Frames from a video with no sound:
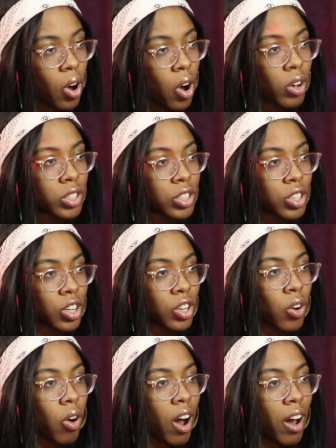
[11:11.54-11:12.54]
Oh, she's
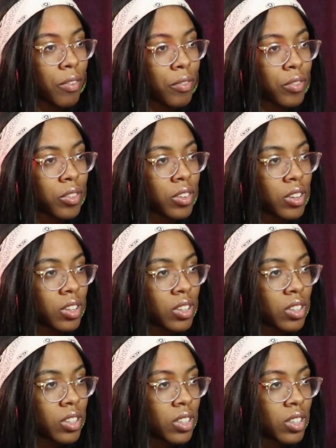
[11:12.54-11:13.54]
gonna go off.
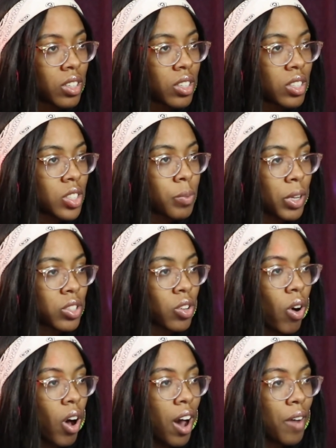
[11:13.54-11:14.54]
She's about
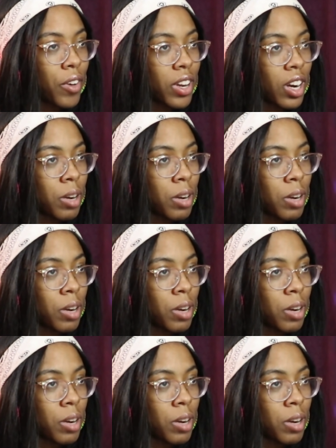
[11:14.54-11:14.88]
to go off on